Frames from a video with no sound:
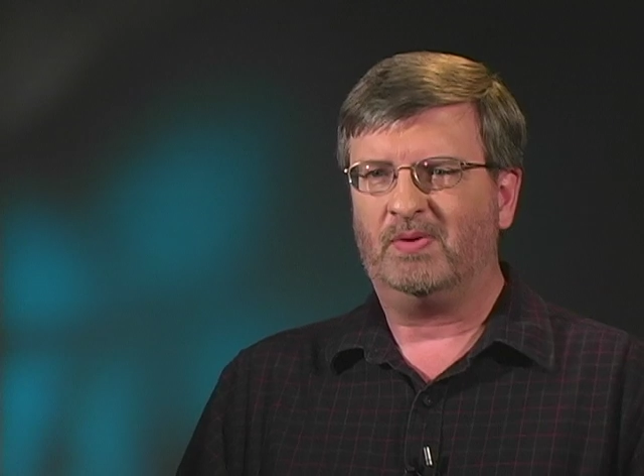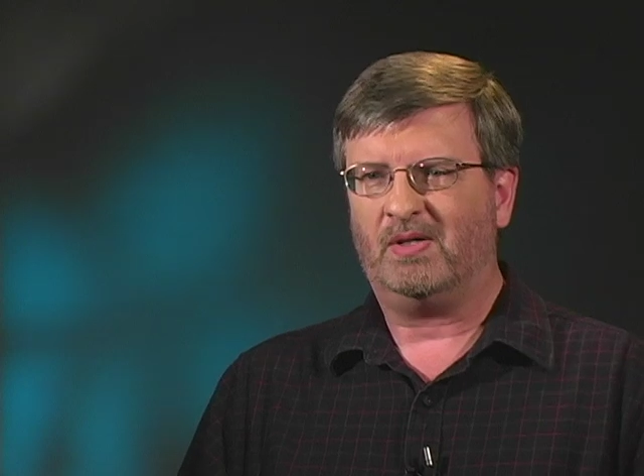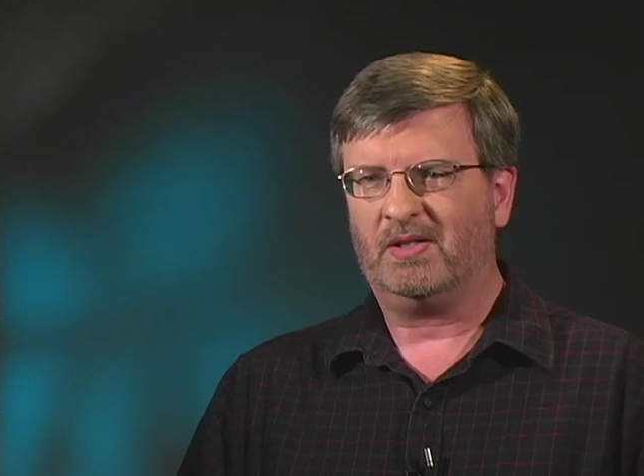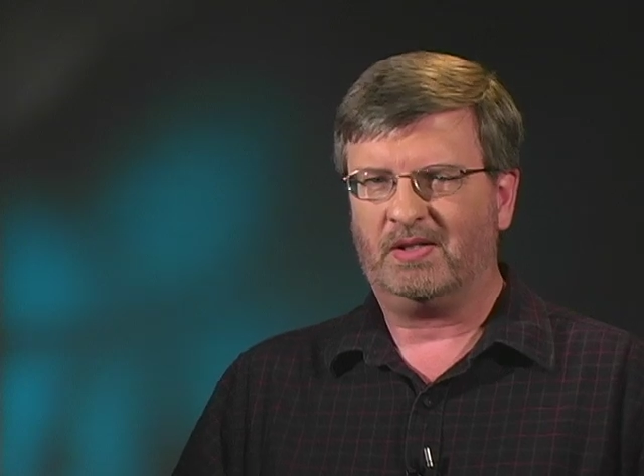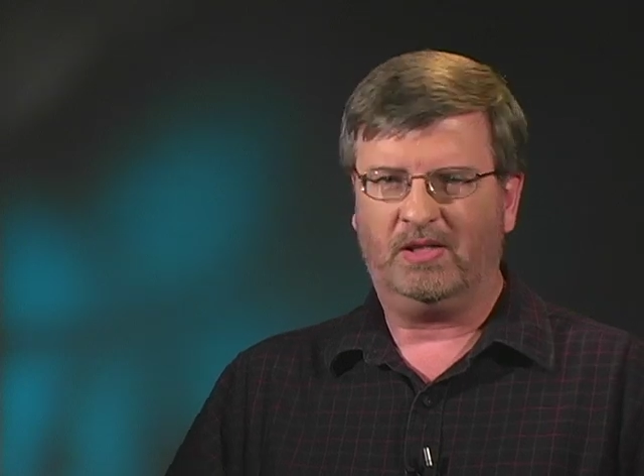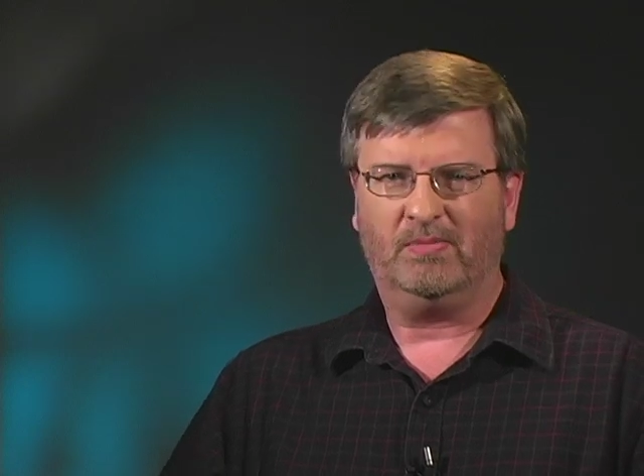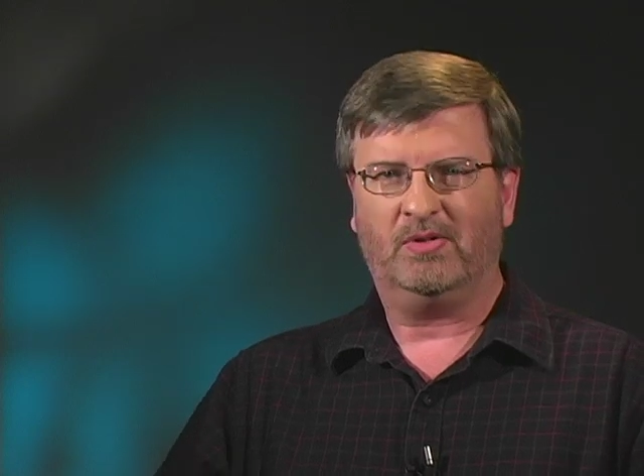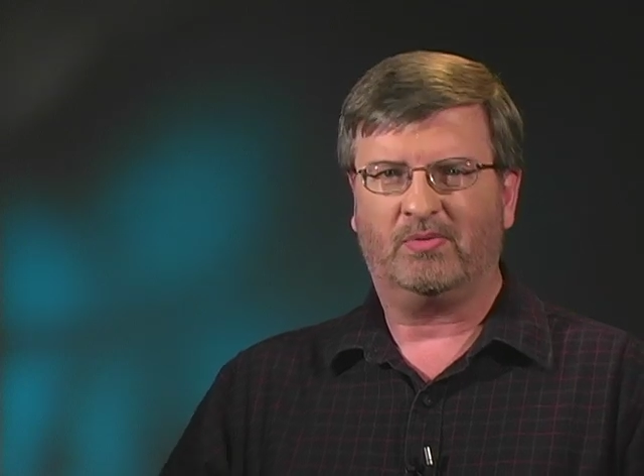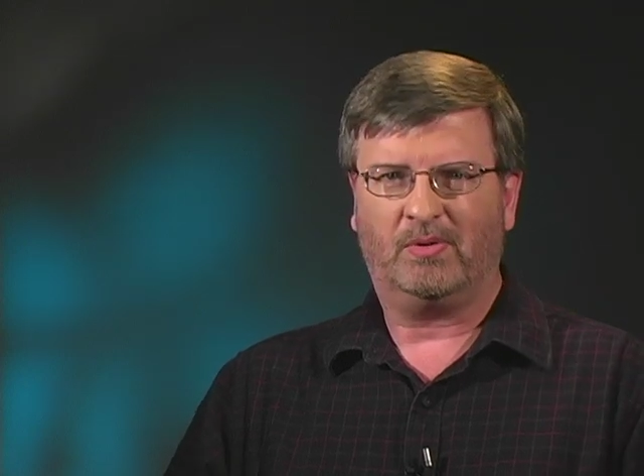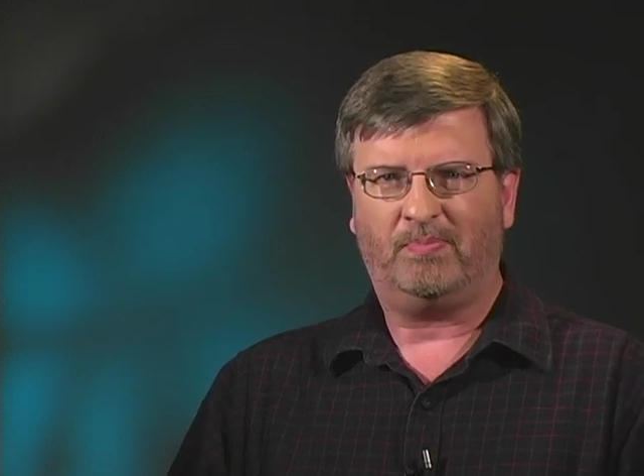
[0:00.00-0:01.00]
all the
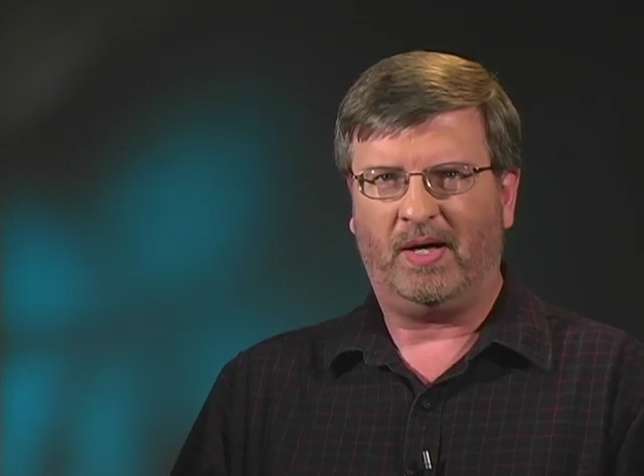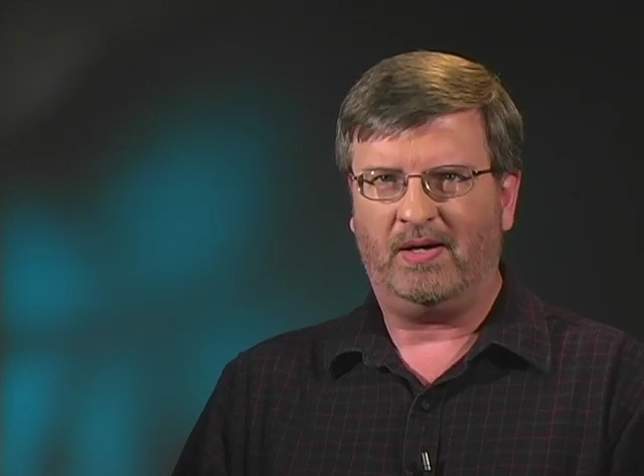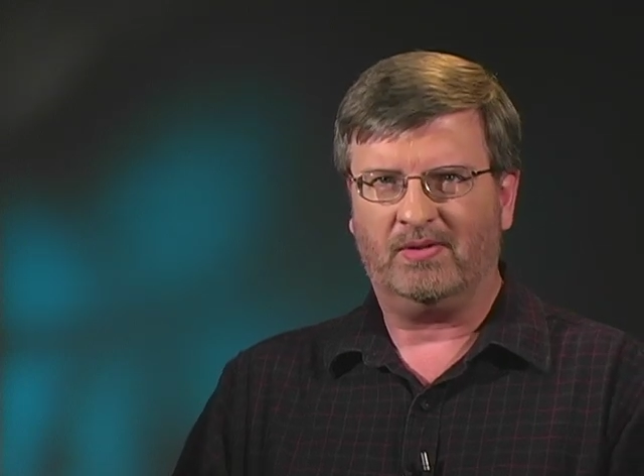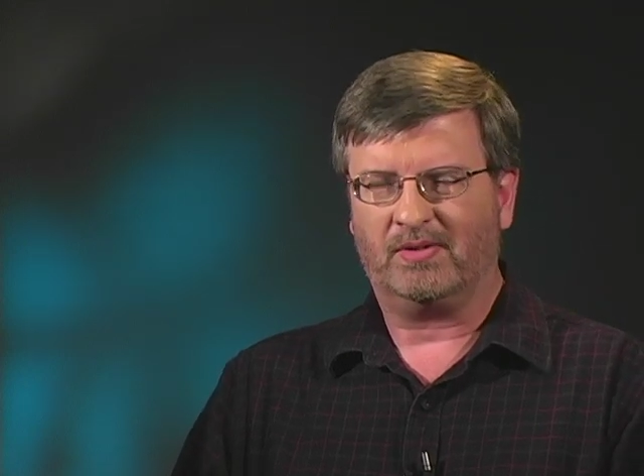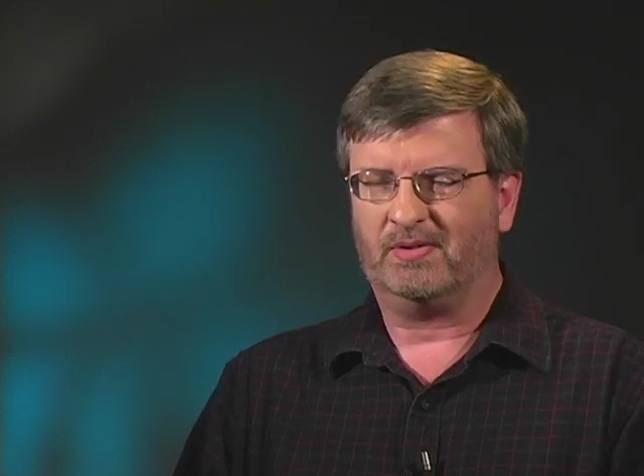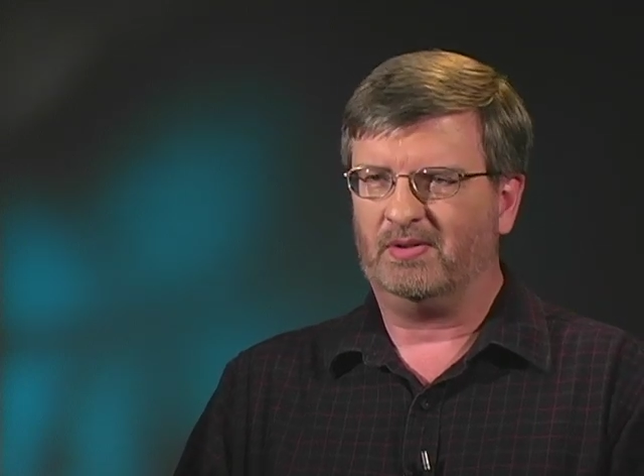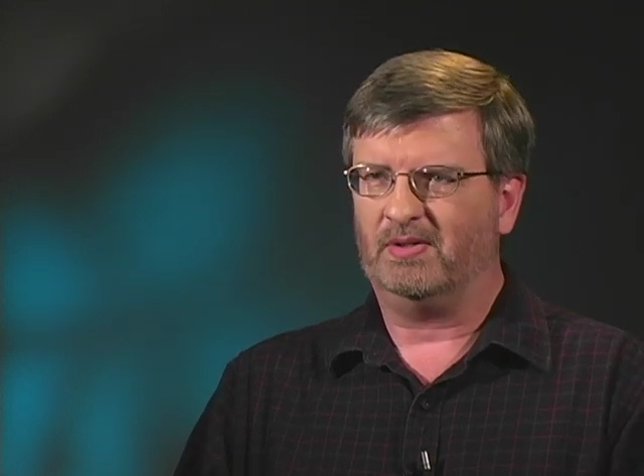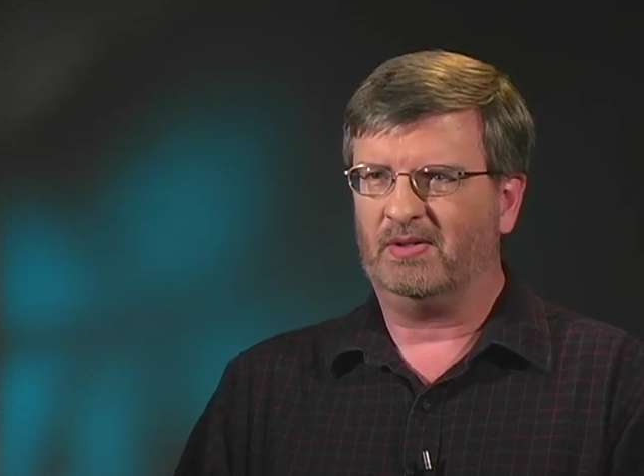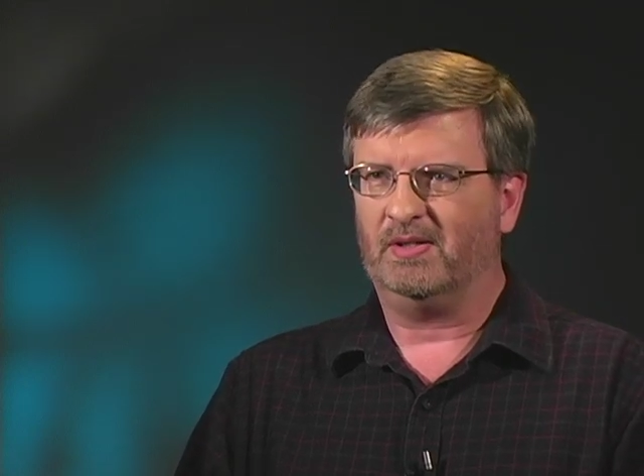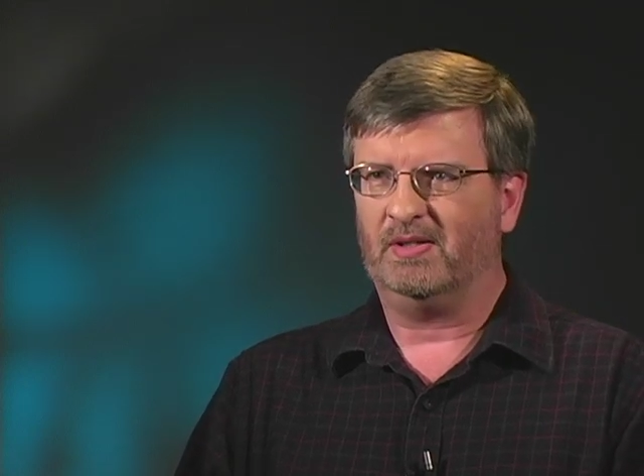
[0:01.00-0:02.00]
demons would pounce on
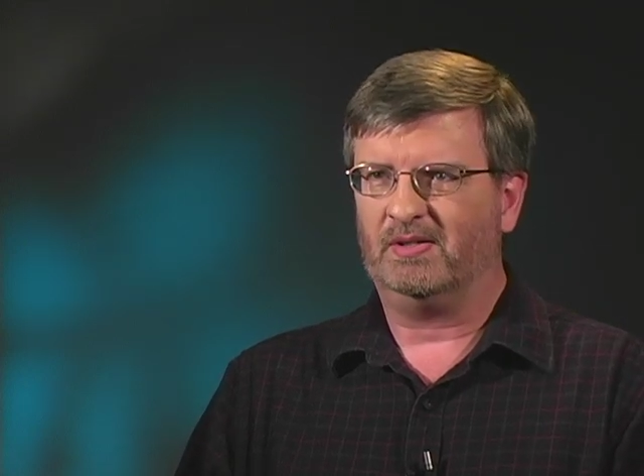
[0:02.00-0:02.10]
her.